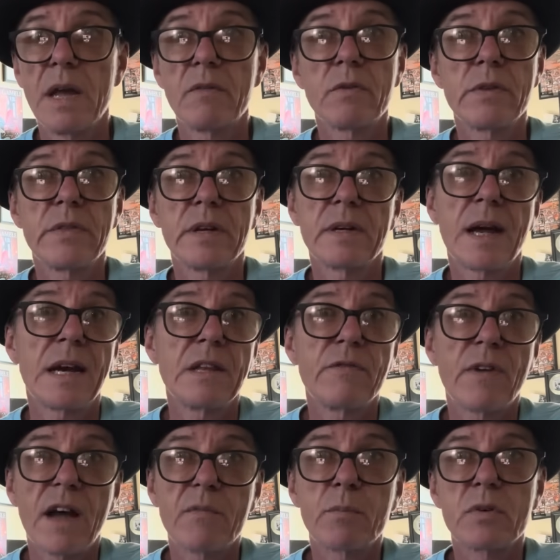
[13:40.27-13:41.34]
Everything,
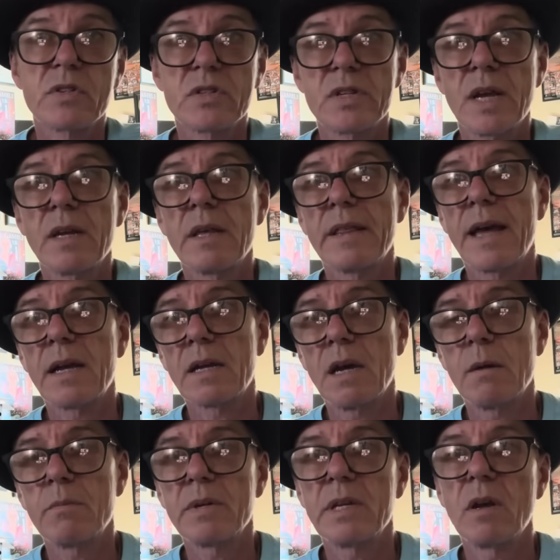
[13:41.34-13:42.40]
95% of that
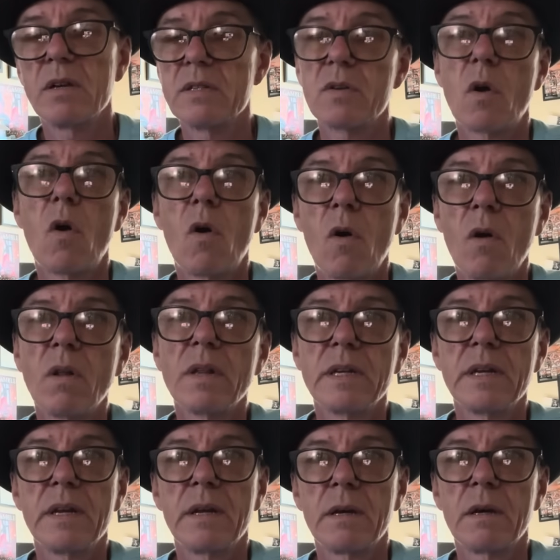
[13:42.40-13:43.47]
company is all
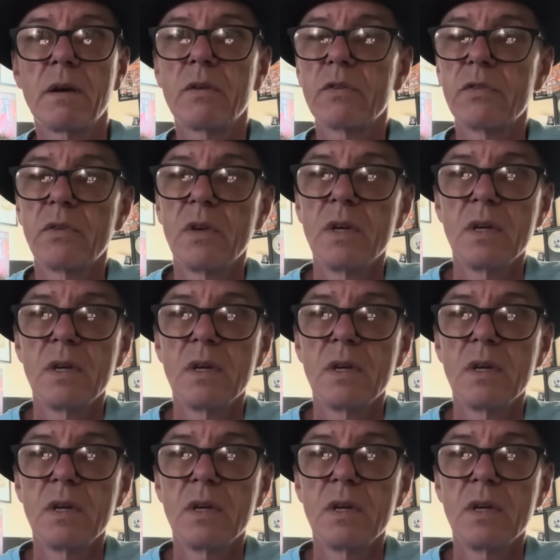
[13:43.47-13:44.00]
in-house.